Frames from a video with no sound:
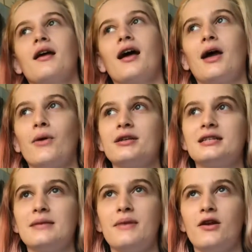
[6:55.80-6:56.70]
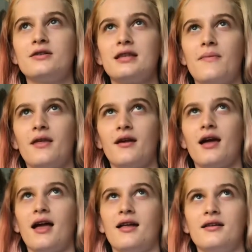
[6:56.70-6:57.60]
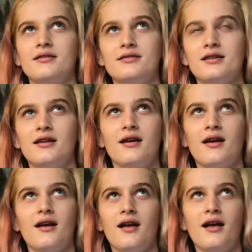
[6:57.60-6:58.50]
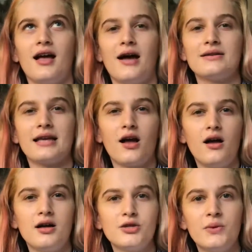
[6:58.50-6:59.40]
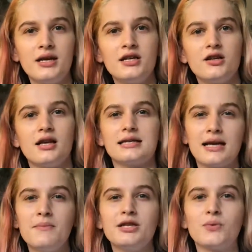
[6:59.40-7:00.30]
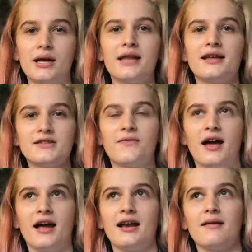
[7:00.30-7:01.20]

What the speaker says: I recently bid on something and I was like, oh, $20, I can bid 20, that's fine.